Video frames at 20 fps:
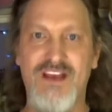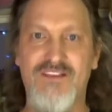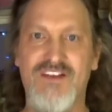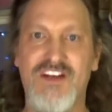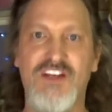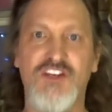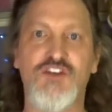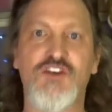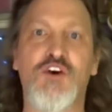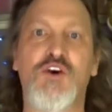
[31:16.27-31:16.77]
to have an
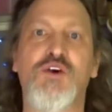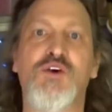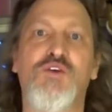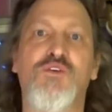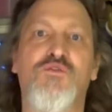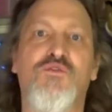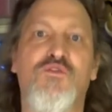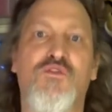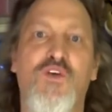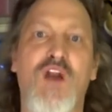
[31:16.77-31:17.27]

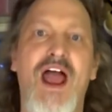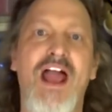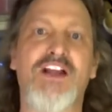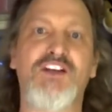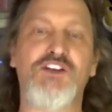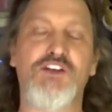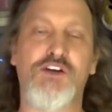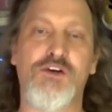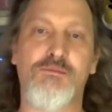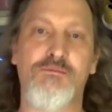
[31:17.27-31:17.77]
internal
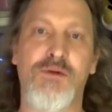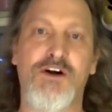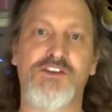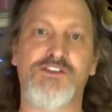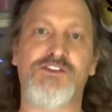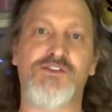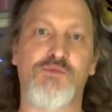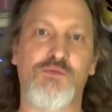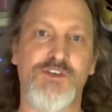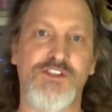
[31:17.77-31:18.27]
fracture
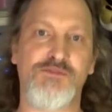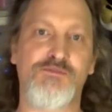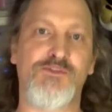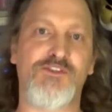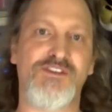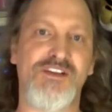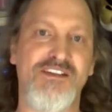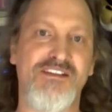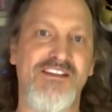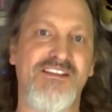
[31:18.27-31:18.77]
amongst the
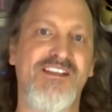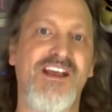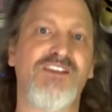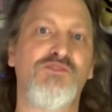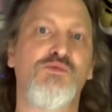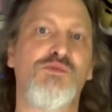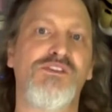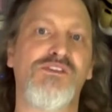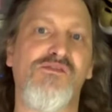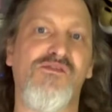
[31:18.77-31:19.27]
Whisperers. I think
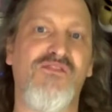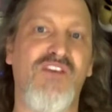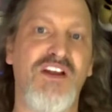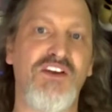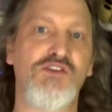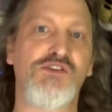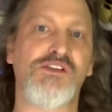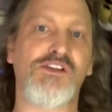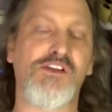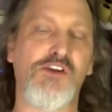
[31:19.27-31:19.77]
that's what's
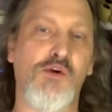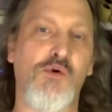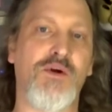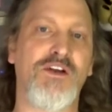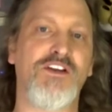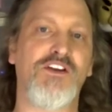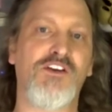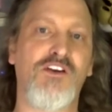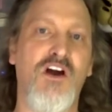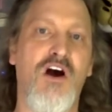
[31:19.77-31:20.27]
eventually
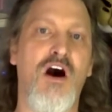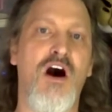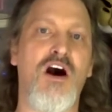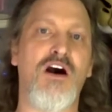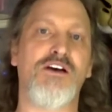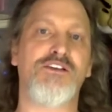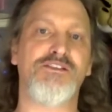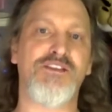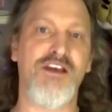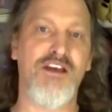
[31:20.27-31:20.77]
going to
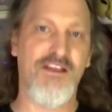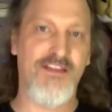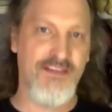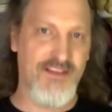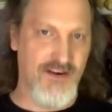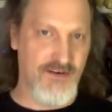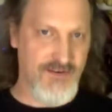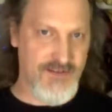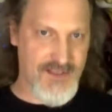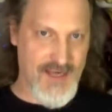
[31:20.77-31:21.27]
cause
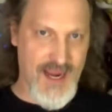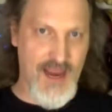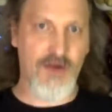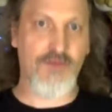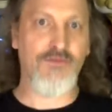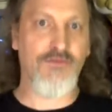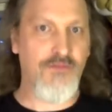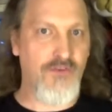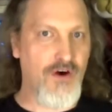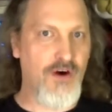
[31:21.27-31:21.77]
their
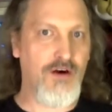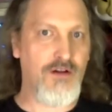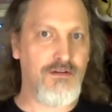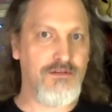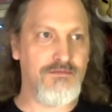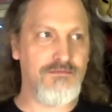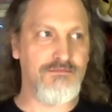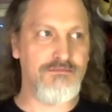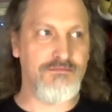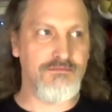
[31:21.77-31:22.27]
downfall.
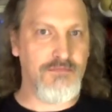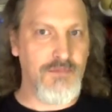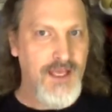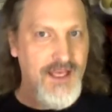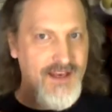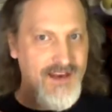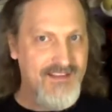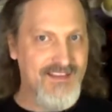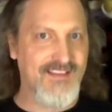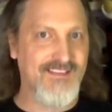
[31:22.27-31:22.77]

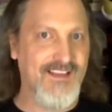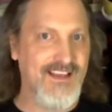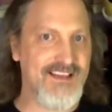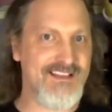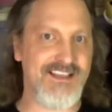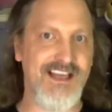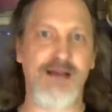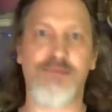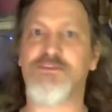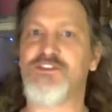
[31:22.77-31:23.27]
And I think they
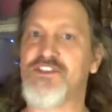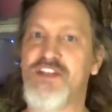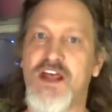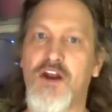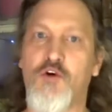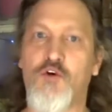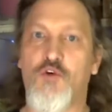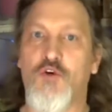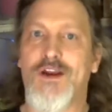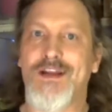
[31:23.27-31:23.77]
established
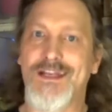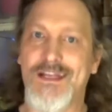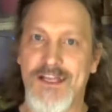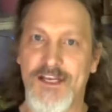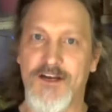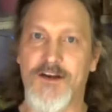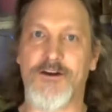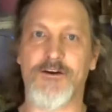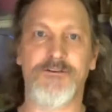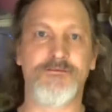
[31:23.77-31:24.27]
that right
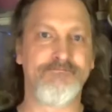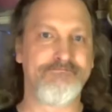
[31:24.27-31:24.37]
here.